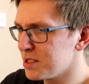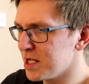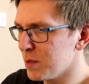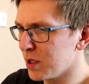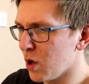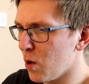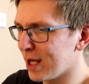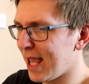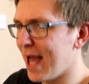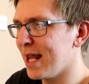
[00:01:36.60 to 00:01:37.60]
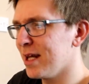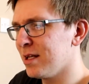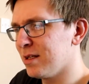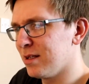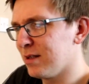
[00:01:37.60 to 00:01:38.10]
So here we go
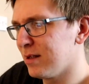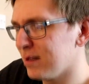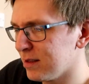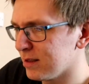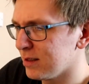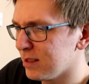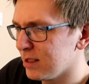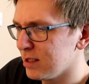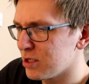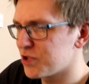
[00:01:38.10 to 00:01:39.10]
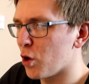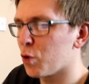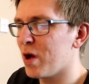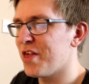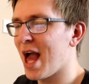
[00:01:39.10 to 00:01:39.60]
again. It's
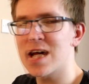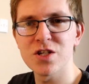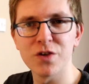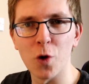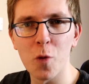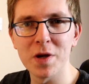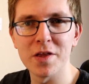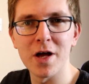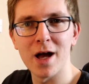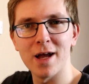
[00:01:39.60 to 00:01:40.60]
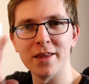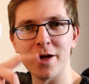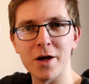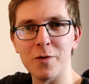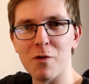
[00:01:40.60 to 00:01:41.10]
not quite the Astrodome in
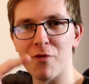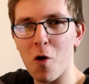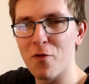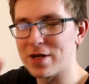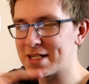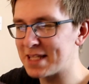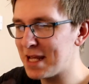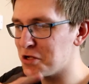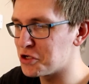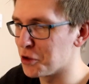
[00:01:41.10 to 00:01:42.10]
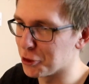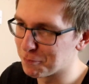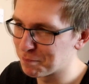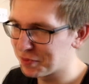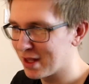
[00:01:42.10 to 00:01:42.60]
the revolving stage, you
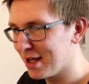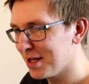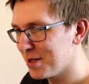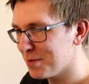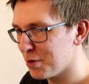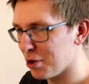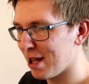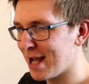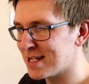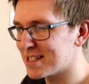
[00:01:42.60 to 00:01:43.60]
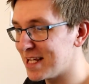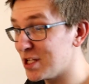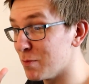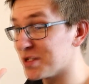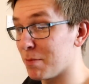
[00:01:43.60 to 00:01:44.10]
know, but Reliant
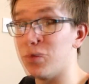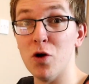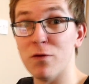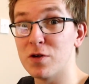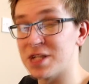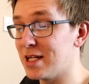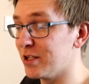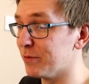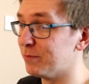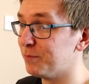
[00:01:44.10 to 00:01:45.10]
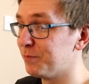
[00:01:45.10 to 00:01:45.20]
Stadium is a beautiful stadium.